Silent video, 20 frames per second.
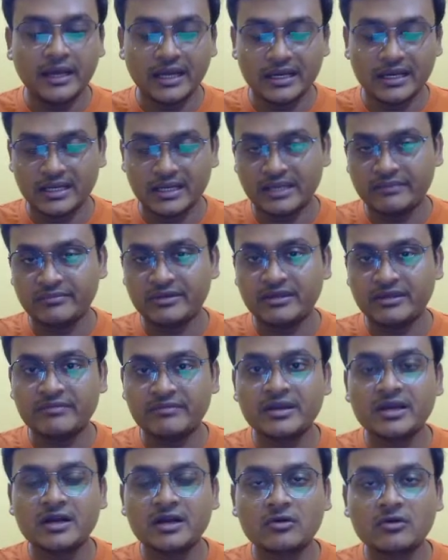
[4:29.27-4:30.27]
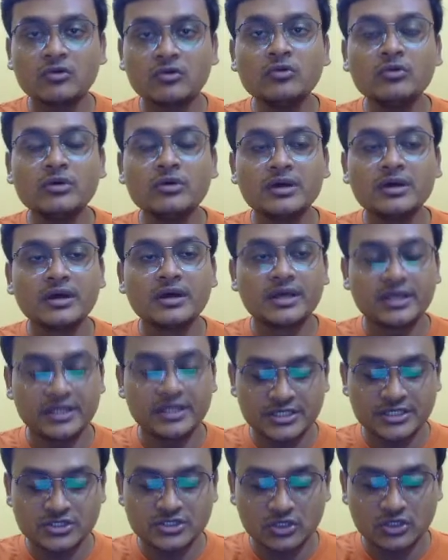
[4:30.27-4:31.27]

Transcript: And I am giving a clue. He is